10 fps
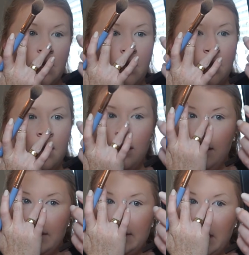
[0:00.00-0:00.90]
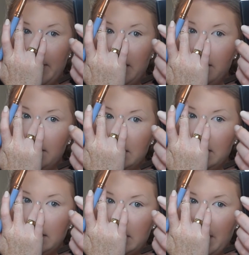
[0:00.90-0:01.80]
Okay, center of my nose
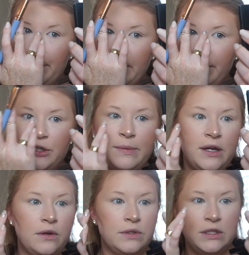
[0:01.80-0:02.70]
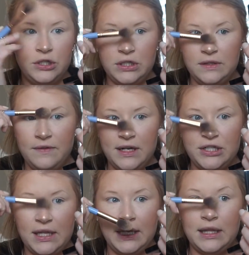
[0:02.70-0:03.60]
and the top of the bridge of my nose, just very
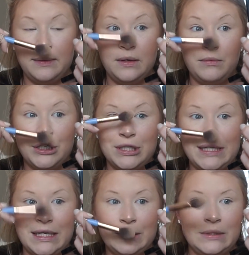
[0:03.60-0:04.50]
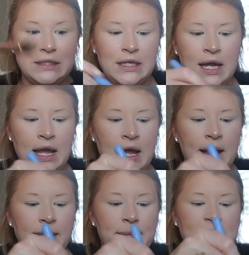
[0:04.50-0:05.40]
gently, and then I'm gonna brush that out.
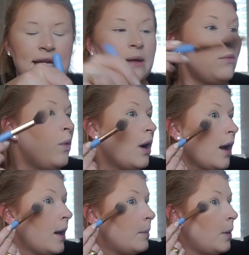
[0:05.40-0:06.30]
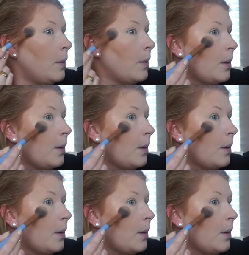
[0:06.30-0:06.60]
I'm gonna take more.